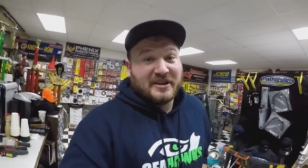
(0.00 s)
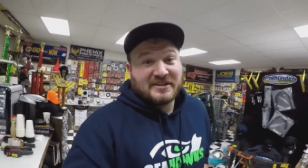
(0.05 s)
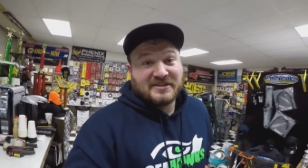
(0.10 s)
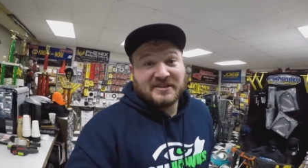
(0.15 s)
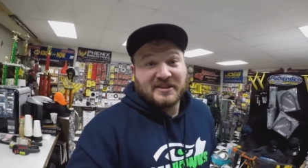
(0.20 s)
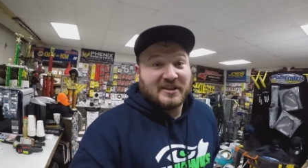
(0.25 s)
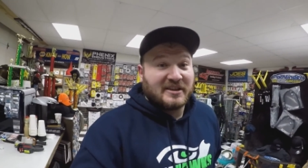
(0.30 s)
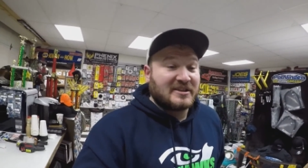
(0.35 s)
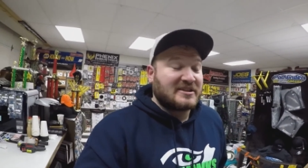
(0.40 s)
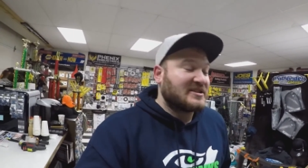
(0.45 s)

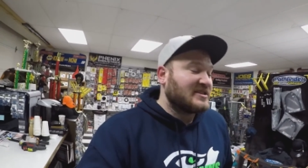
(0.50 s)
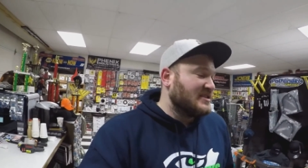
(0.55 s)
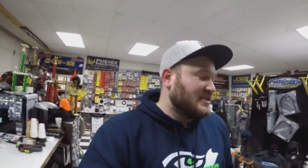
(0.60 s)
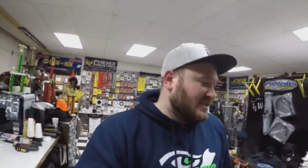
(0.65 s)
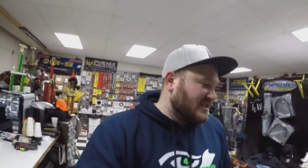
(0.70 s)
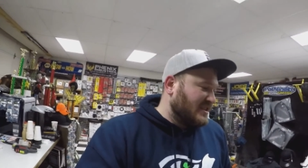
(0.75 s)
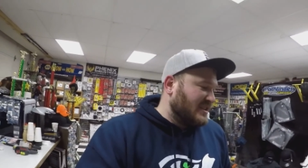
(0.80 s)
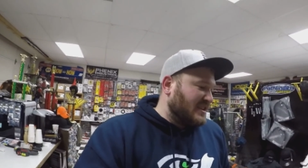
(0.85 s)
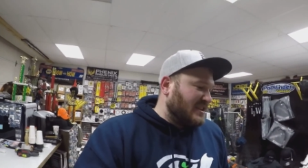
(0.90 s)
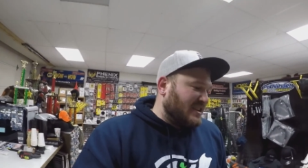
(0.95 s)
That
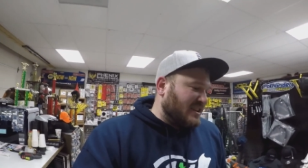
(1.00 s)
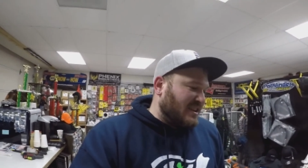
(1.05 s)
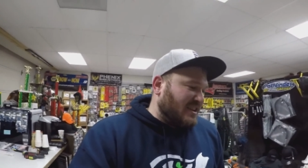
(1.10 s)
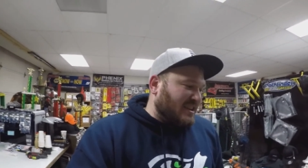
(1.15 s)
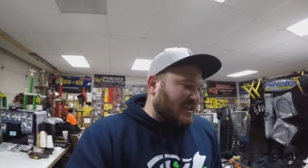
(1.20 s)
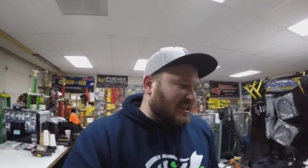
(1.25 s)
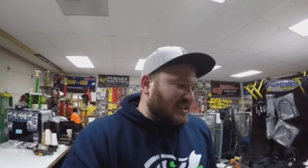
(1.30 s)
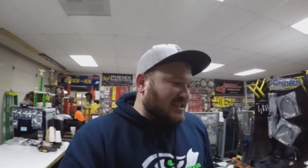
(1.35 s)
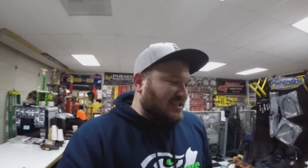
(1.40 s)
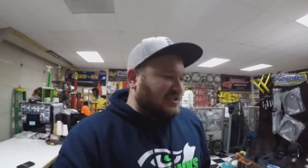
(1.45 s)
sucks.
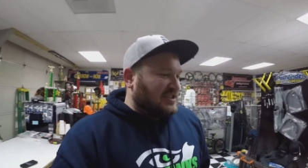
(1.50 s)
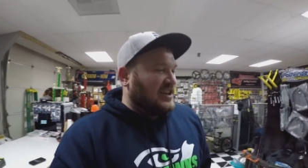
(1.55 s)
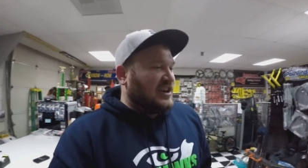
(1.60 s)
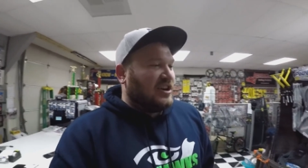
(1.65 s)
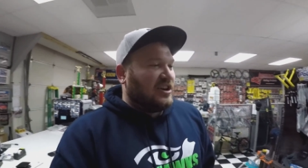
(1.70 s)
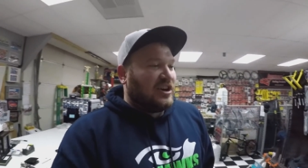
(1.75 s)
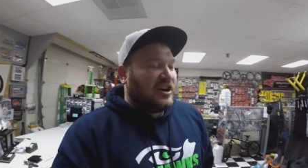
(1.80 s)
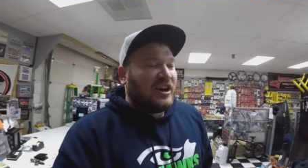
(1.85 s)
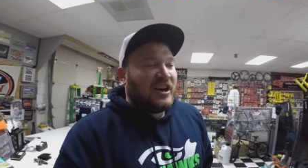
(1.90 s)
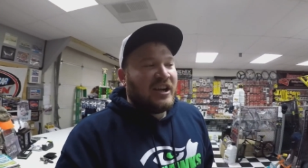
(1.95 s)

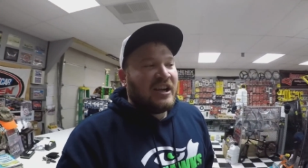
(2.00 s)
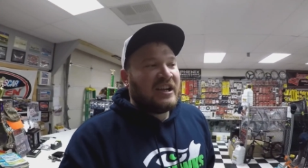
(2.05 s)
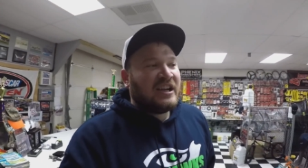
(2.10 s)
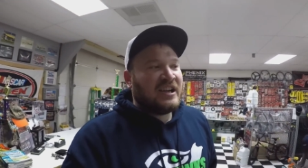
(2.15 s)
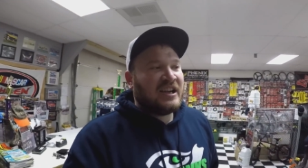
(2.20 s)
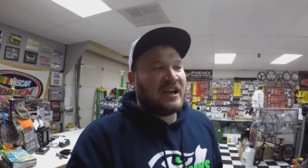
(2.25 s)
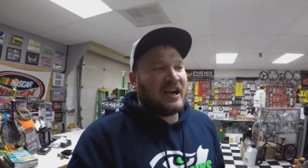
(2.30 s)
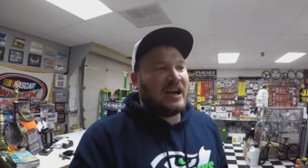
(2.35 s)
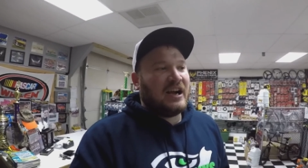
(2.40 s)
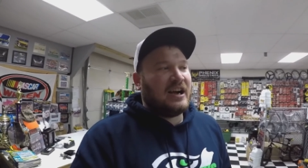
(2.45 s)
So
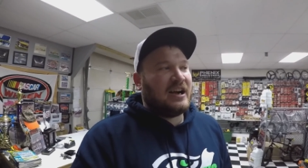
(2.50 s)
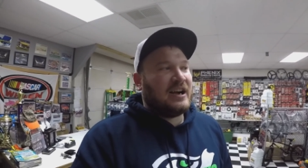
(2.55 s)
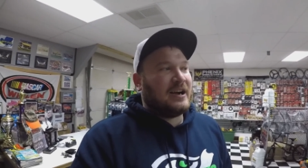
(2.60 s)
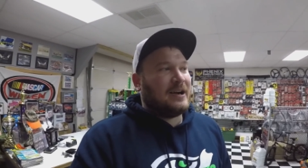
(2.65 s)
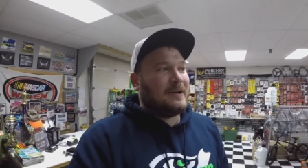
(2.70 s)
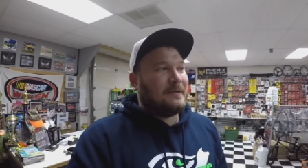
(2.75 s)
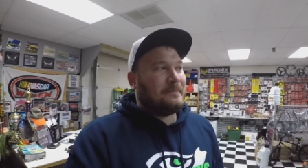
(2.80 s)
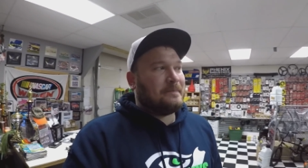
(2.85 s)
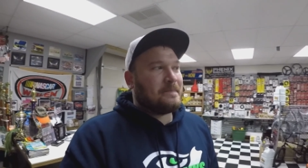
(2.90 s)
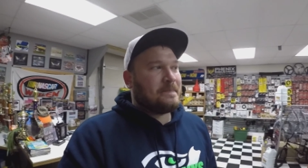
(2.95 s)

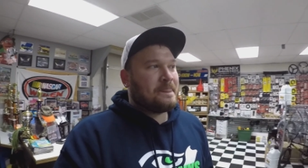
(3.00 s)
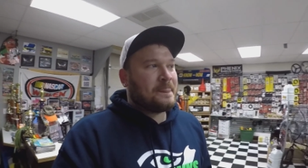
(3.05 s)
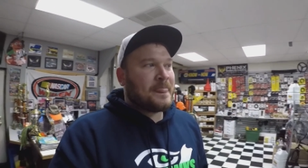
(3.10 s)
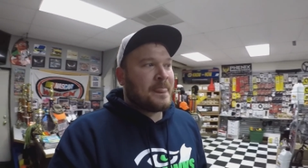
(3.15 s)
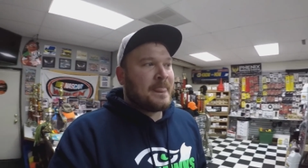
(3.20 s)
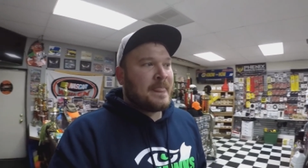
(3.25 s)
um,